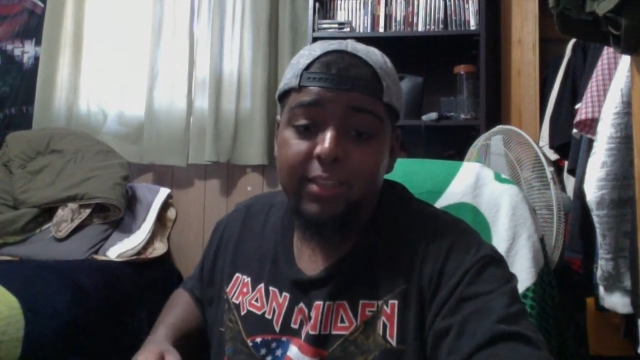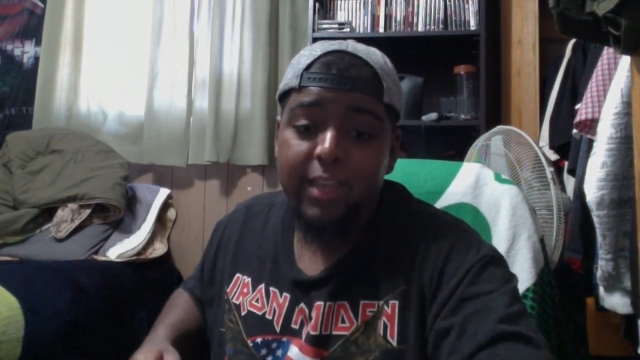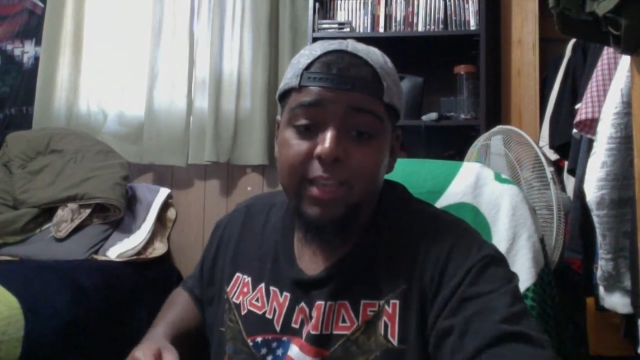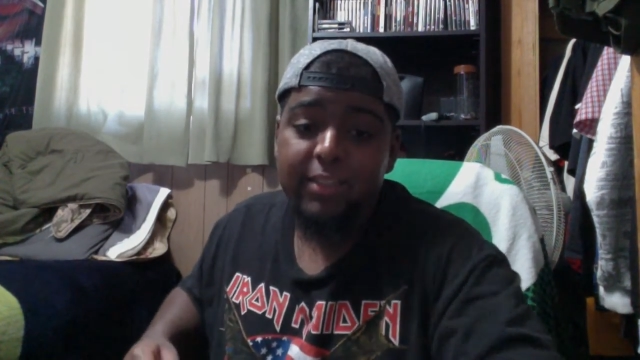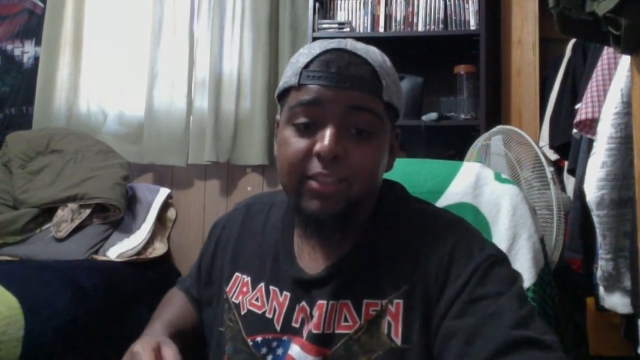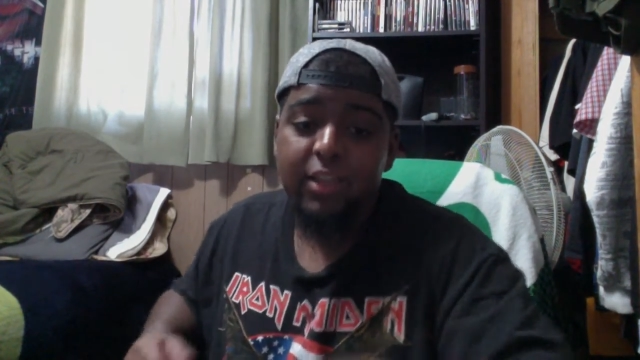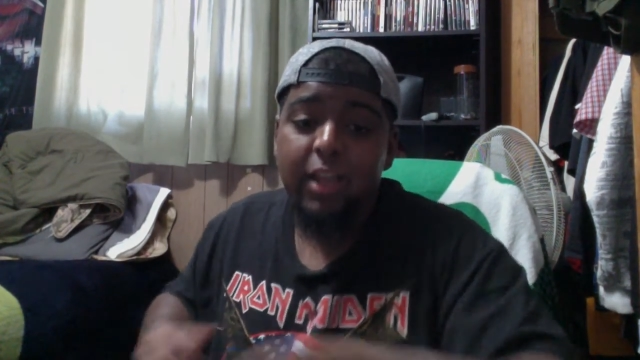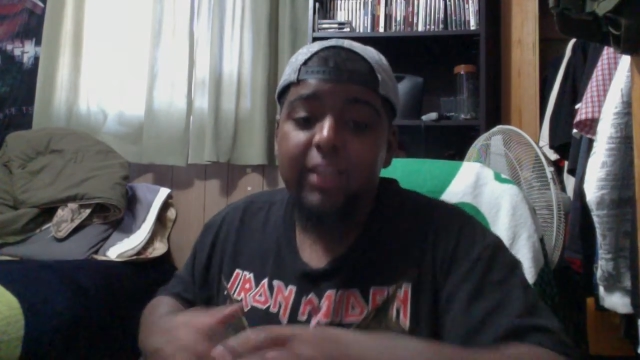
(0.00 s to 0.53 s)

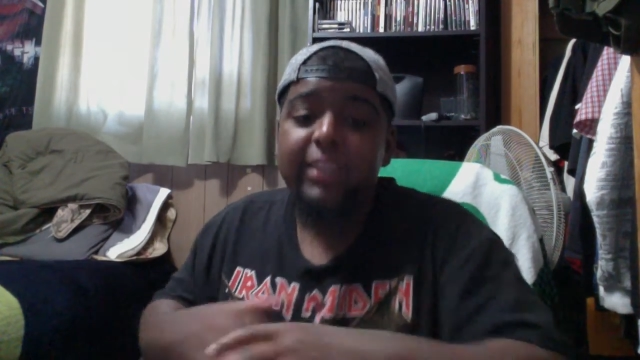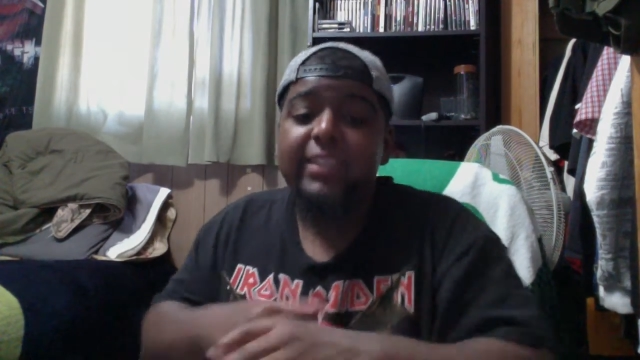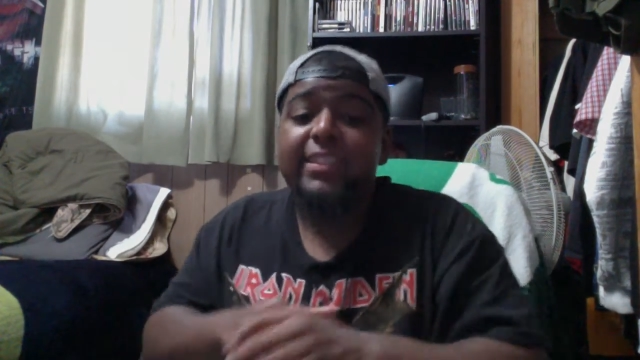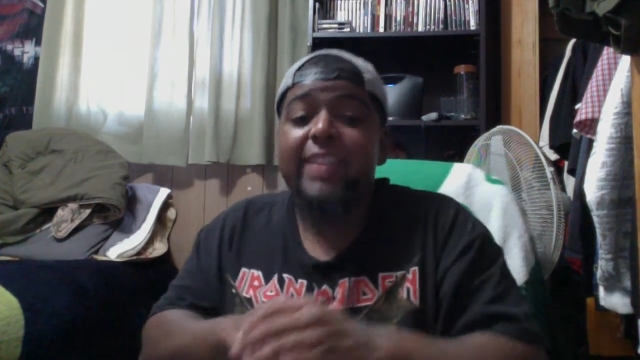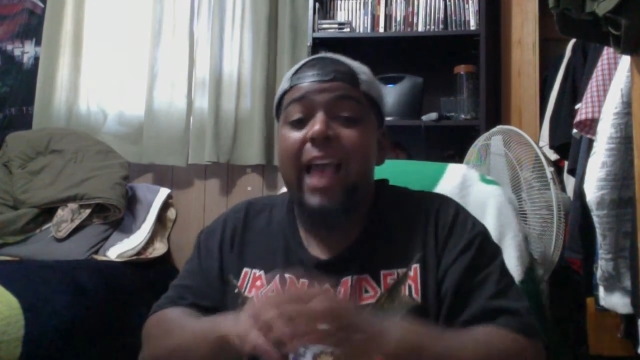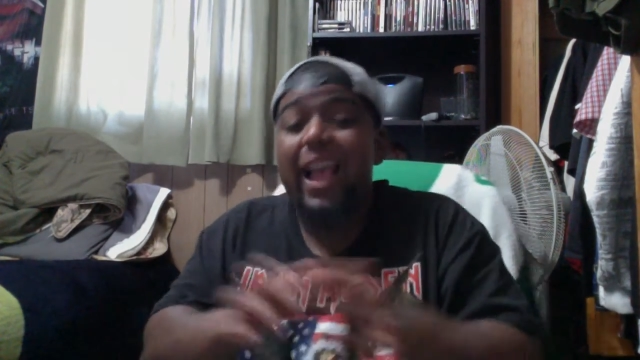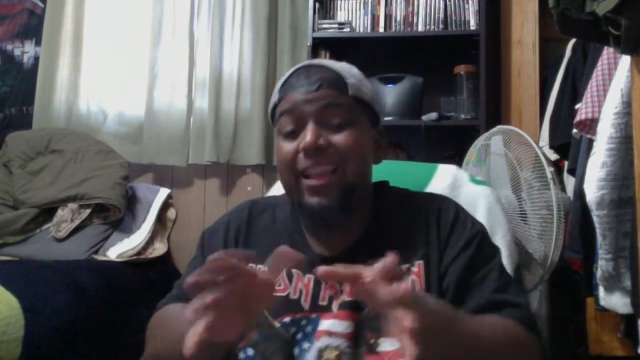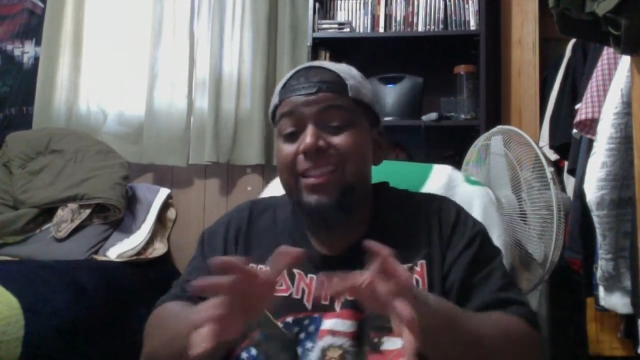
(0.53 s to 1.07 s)
It's not
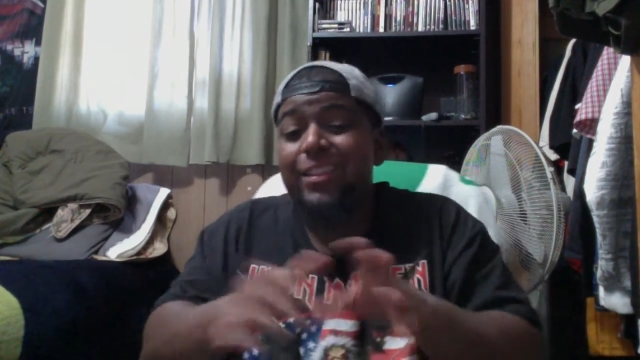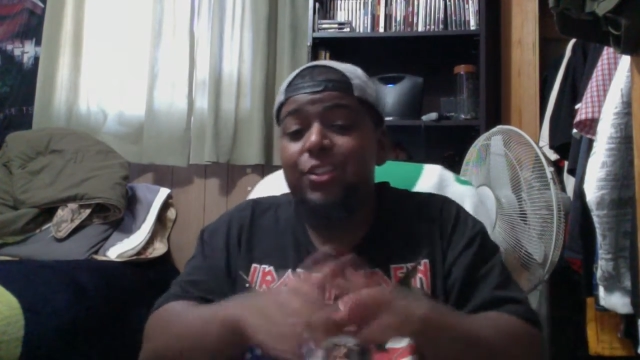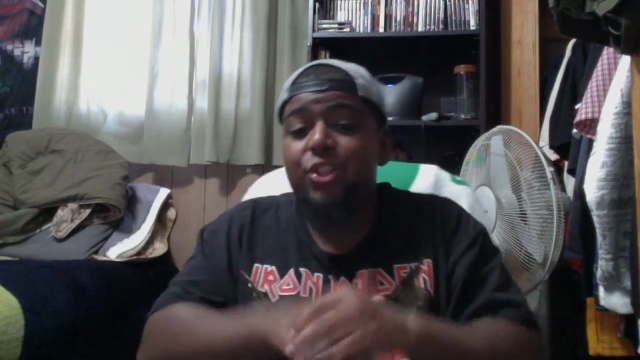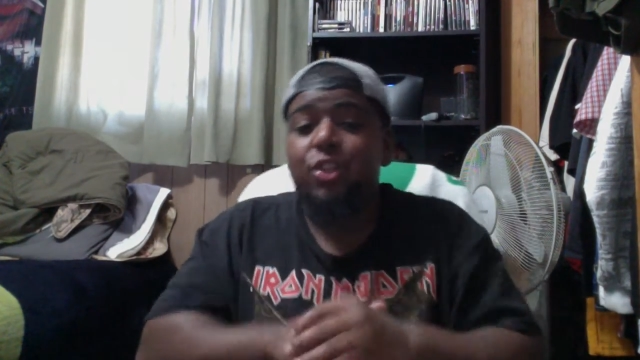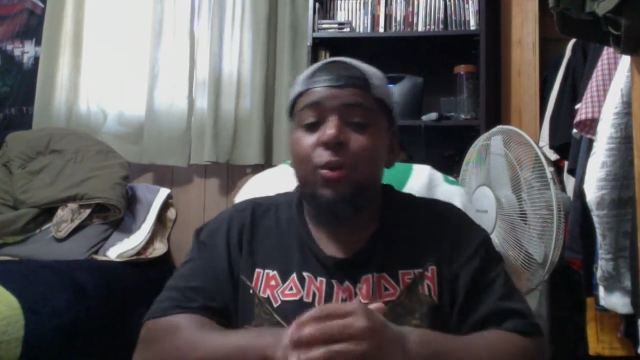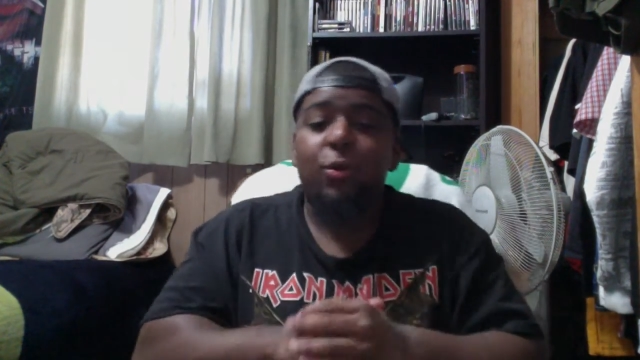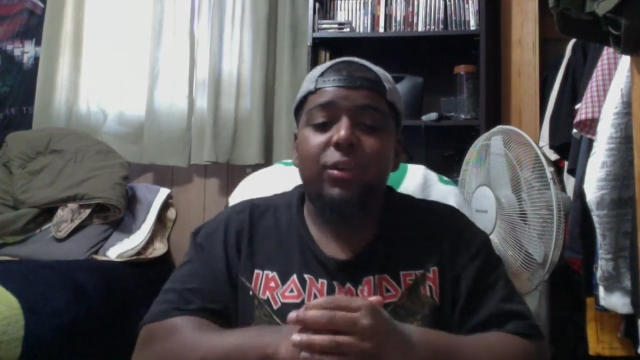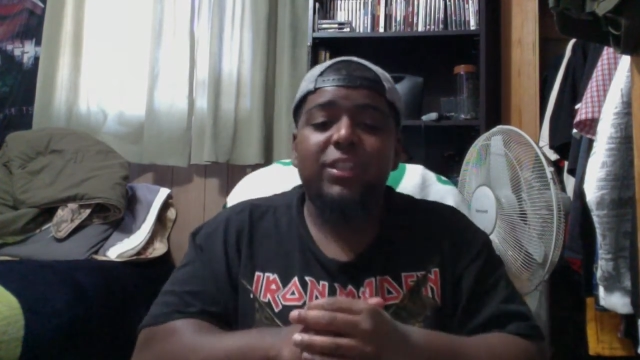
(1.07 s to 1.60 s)
exactly the
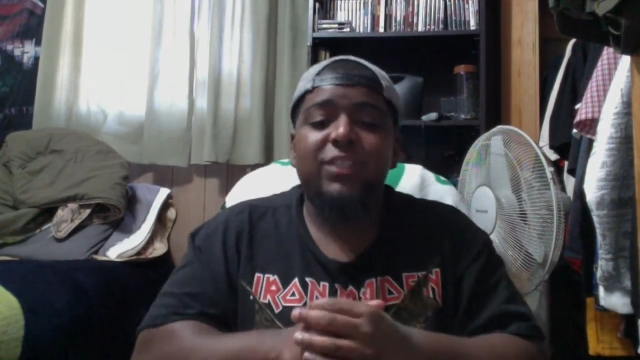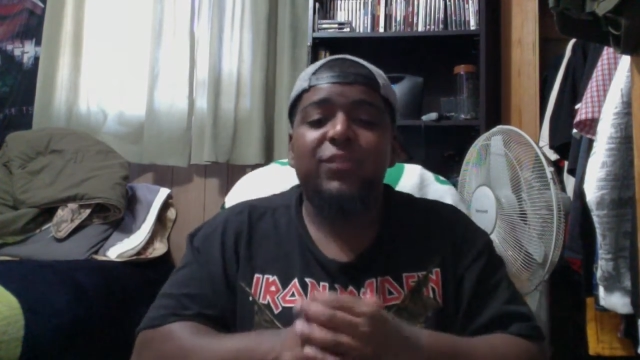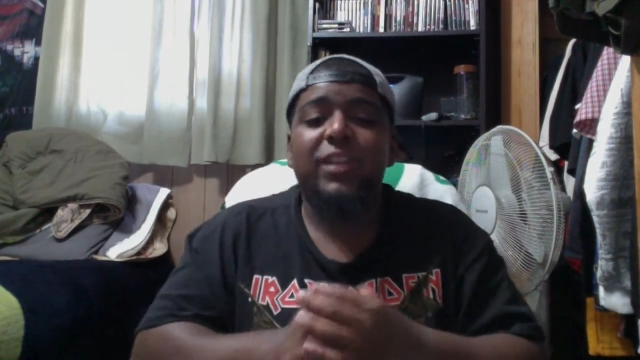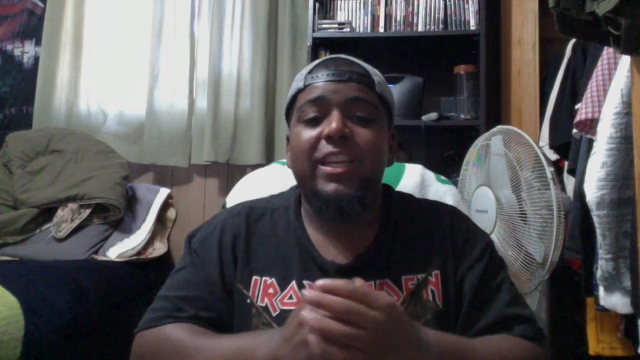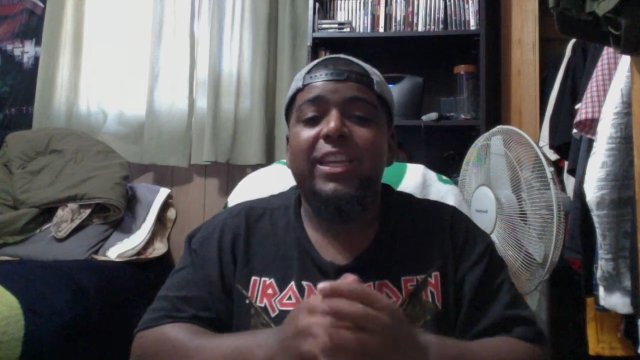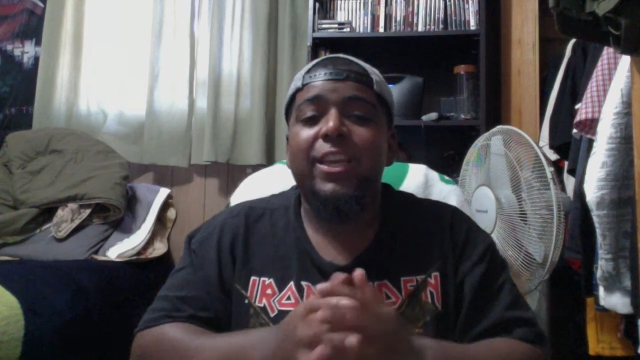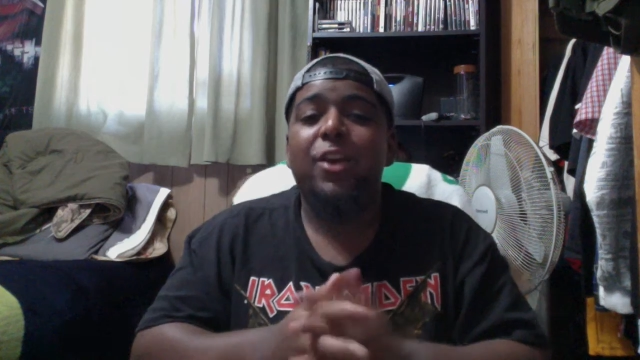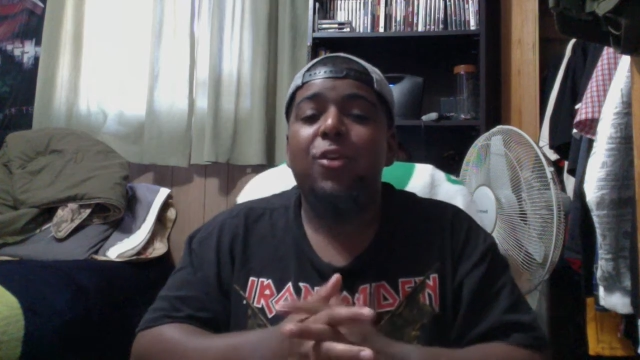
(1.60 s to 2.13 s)
shortest
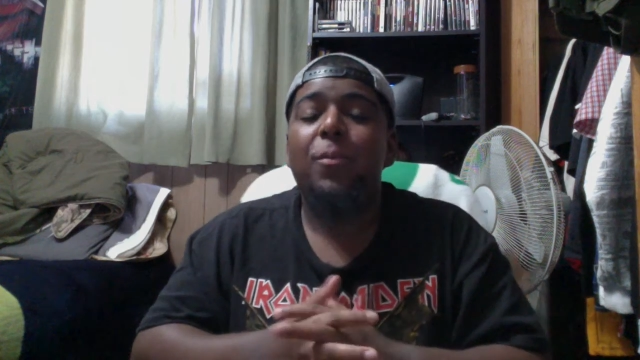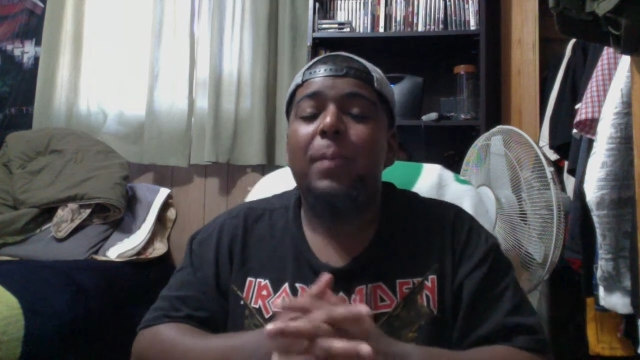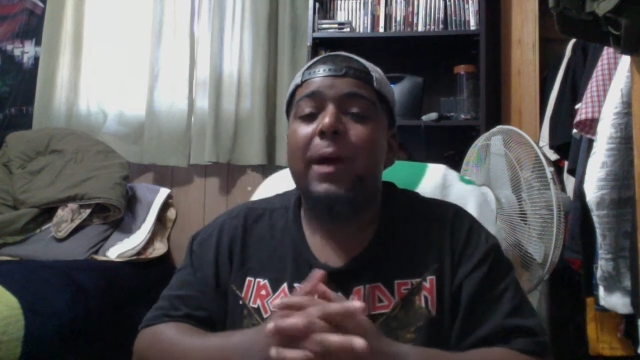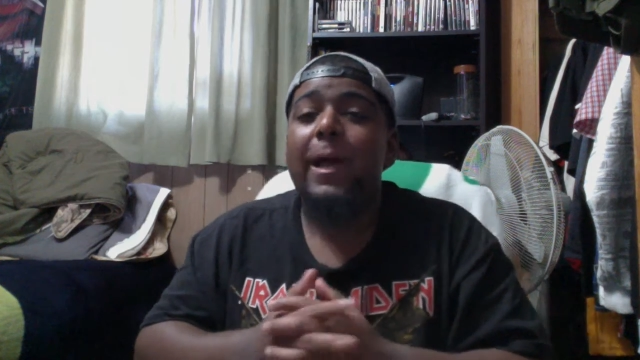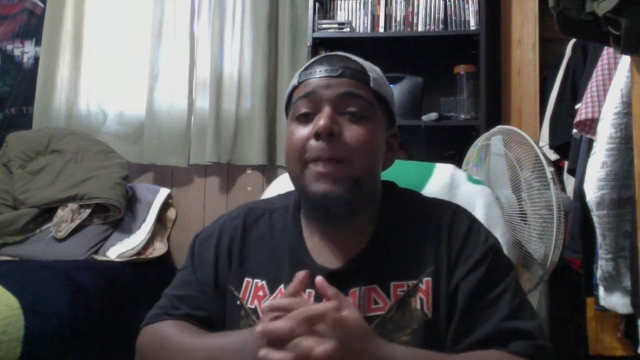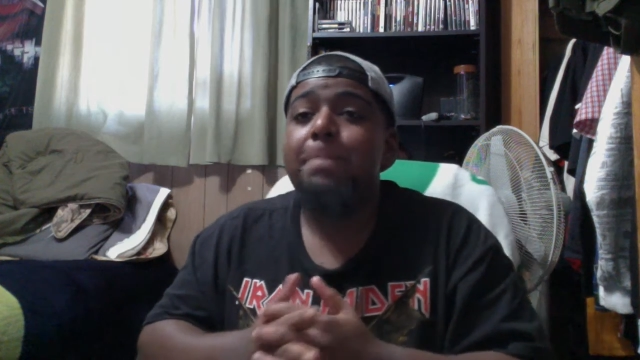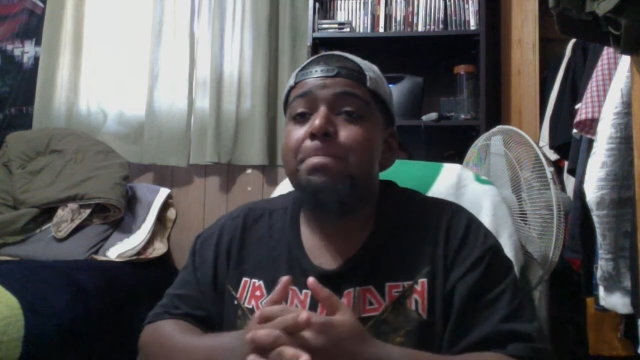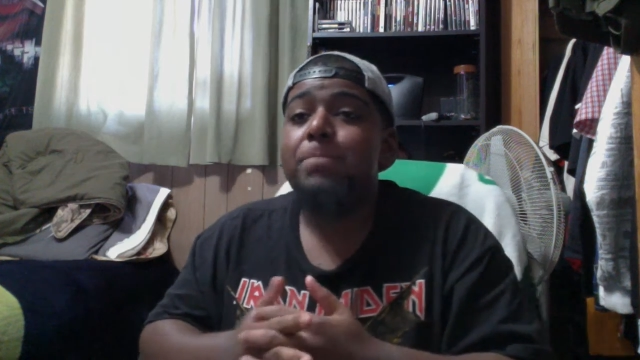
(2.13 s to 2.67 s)
video, but